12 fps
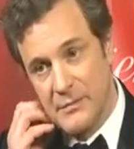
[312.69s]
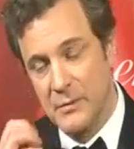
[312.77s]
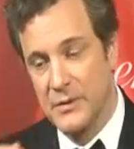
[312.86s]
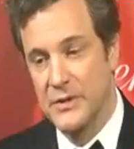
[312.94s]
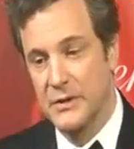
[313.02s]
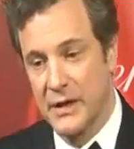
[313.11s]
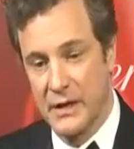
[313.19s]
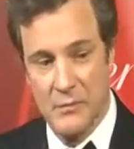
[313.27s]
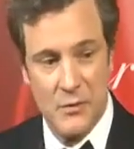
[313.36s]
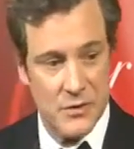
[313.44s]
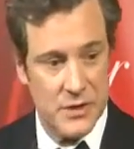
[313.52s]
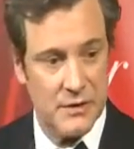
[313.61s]
But when
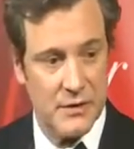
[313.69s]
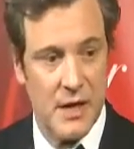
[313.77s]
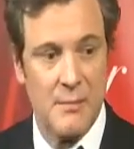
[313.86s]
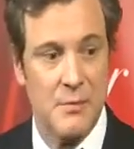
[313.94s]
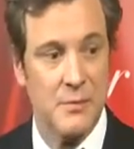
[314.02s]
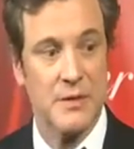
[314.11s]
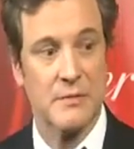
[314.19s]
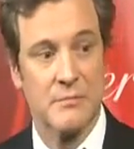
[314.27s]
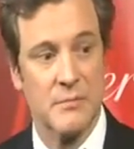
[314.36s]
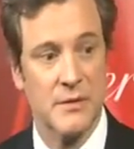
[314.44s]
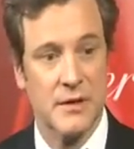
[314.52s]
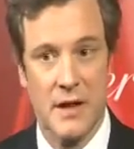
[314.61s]
Julianne Moore showed up, or when the
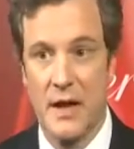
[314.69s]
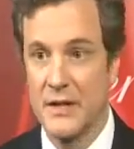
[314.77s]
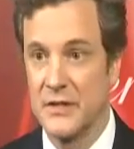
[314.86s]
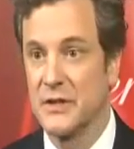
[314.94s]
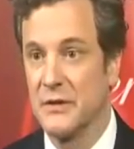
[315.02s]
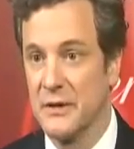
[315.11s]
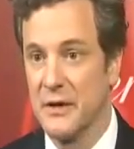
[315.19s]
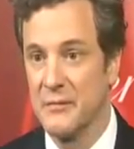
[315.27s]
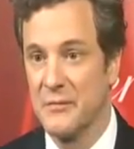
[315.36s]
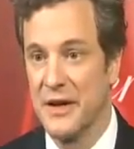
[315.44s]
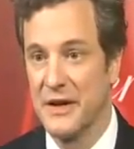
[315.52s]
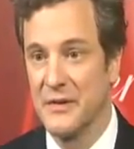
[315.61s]
when the guys showed
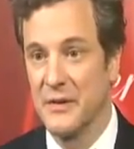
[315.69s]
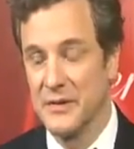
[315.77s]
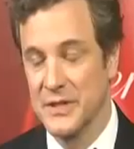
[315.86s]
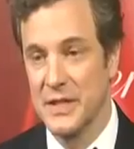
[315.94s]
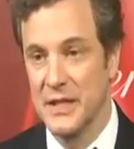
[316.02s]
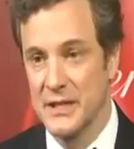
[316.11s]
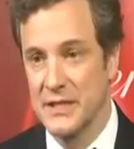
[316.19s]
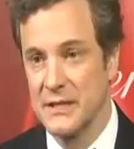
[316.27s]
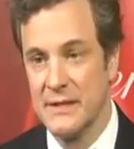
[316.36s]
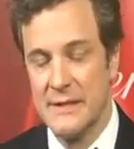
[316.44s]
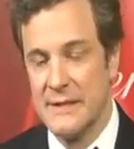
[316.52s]
up, and we had those scenes,